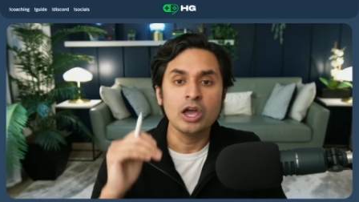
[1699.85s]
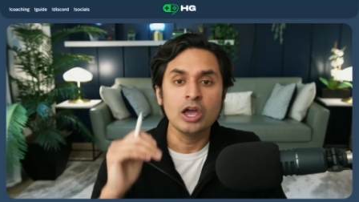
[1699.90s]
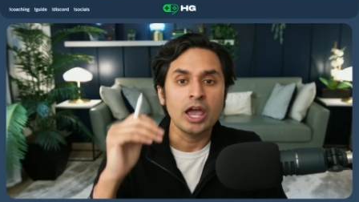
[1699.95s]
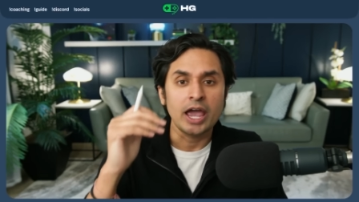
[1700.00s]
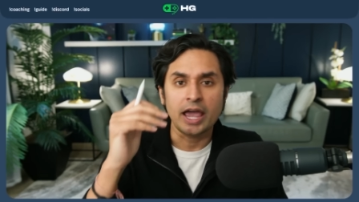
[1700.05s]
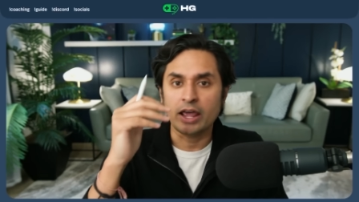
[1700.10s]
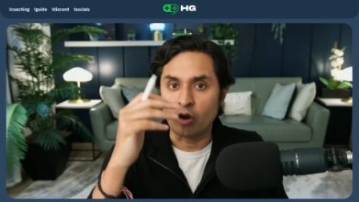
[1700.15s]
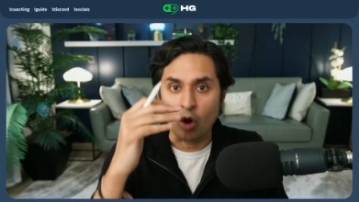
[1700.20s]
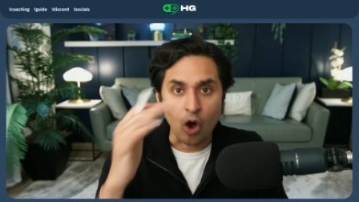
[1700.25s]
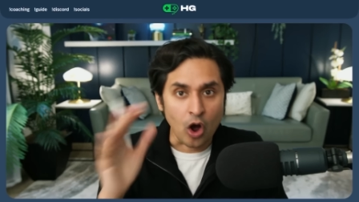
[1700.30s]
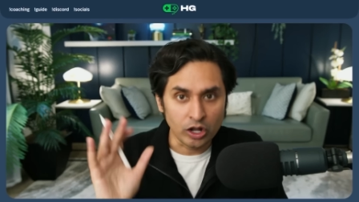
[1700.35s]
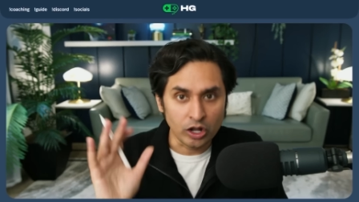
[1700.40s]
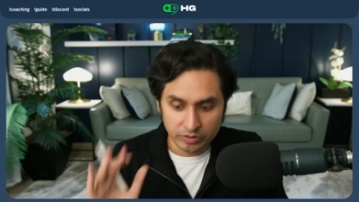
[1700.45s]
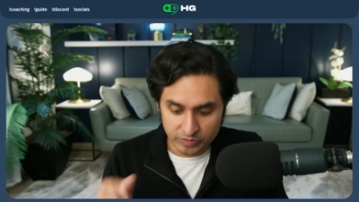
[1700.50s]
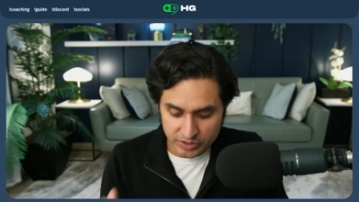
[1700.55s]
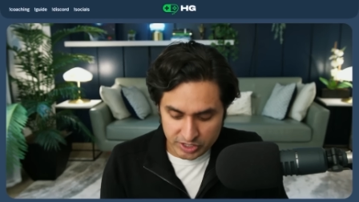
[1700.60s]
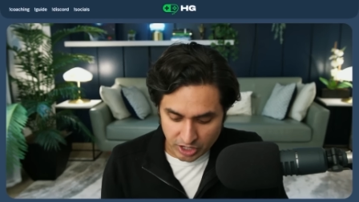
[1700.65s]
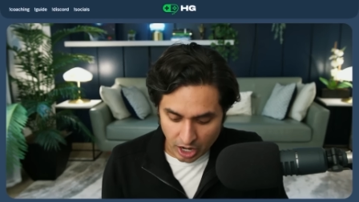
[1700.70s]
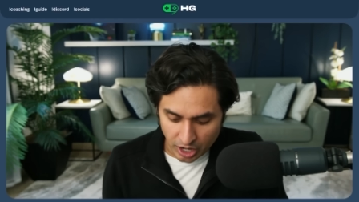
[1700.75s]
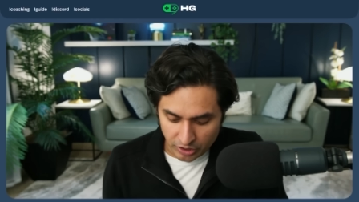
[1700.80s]
and all of
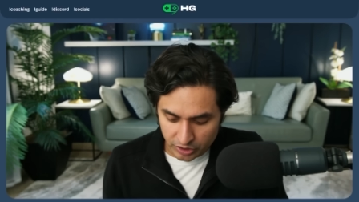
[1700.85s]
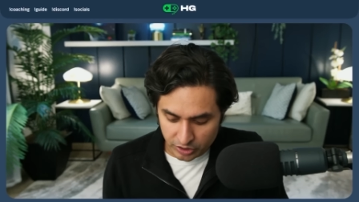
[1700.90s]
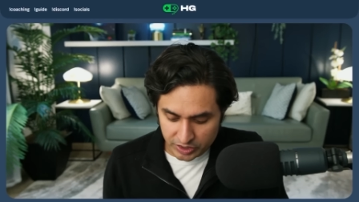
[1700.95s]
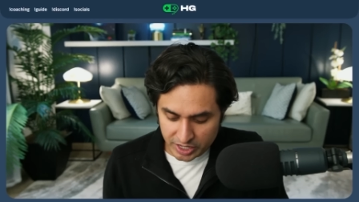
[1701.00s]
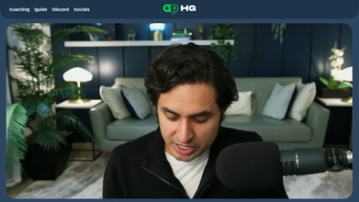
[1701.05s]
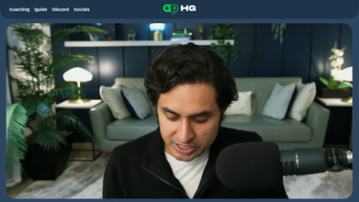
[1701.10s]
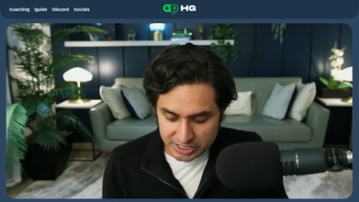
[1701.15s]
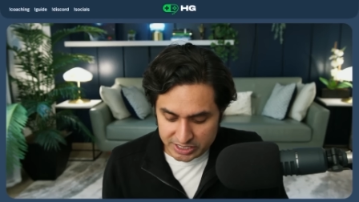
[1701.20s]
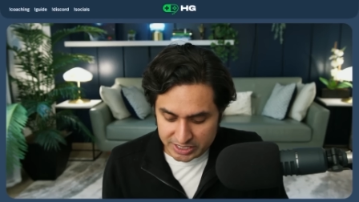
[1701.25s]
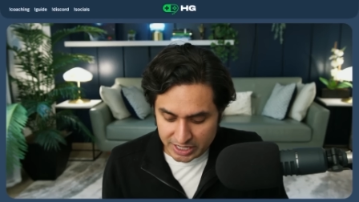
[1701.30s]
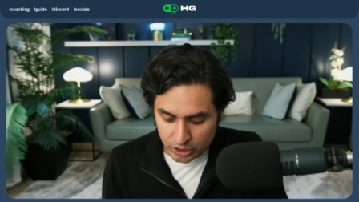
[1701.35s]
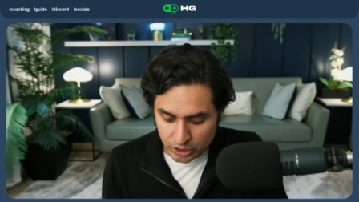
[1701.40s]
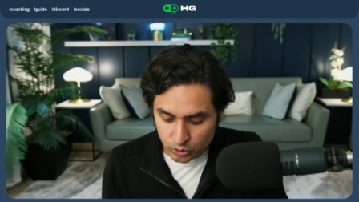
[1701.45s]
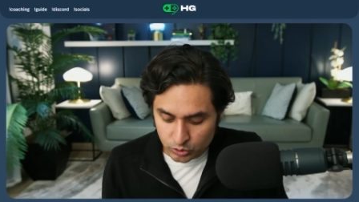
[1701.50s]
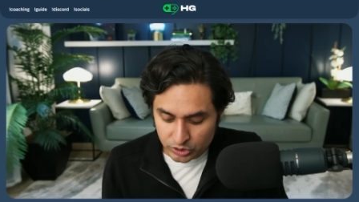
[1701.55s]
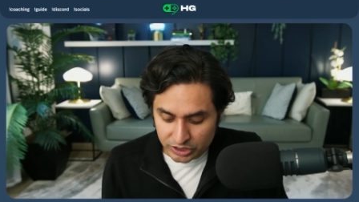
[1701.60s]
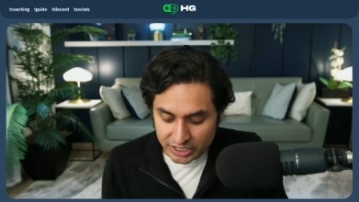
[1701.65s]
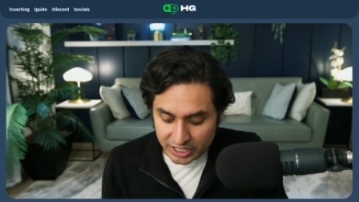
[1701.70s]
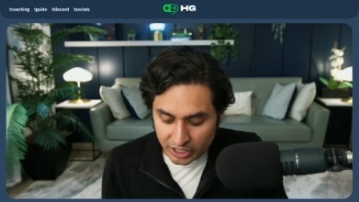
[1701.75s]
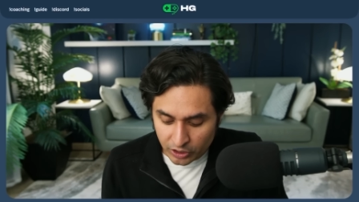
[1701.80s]
these other things is that you
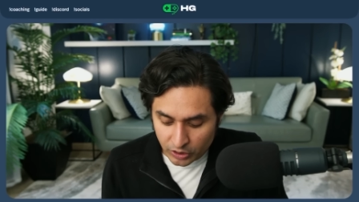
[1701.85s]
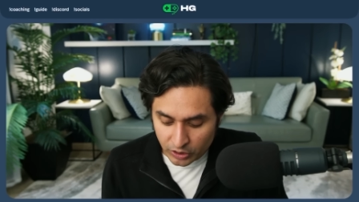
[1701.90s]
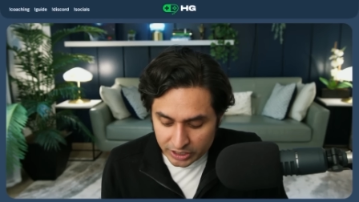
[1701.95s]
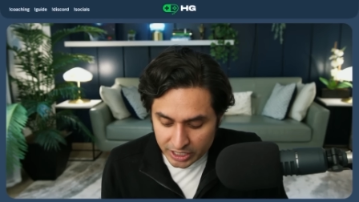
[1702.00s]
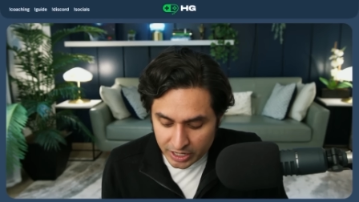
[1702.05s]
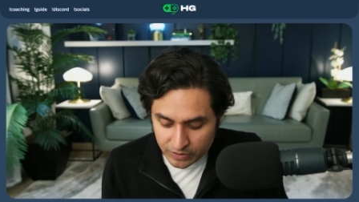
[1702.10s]
literally,